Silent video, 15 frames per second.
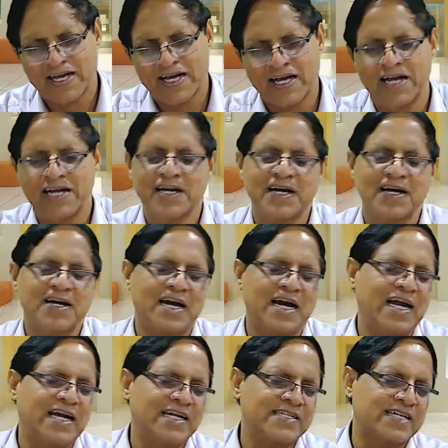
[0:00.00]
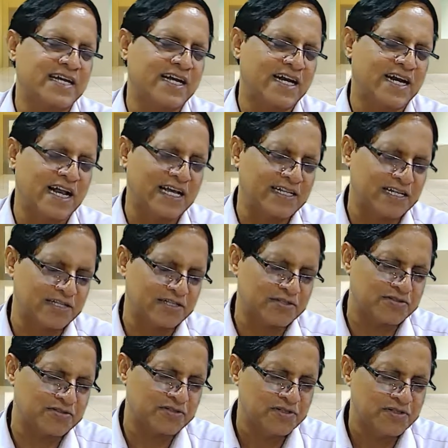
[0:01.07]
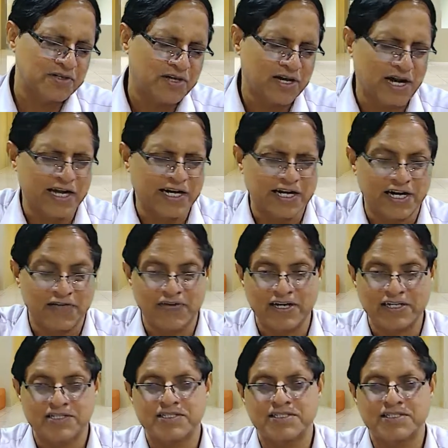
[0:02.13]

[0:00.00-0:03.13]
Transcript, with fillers: And uh, I decided like that. Raigada factory.